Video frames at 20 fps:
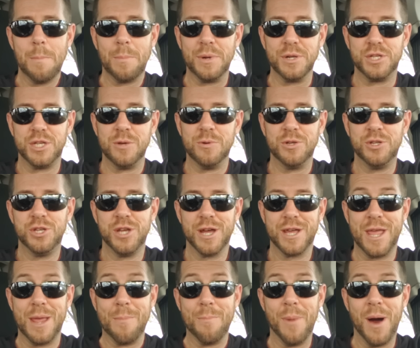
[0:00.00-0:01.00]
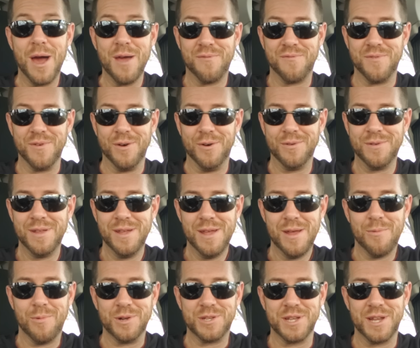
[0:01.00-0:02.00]
But she was checking my phone,
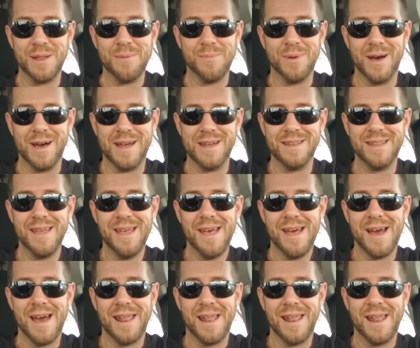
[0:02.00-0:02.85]
which I didn't mind.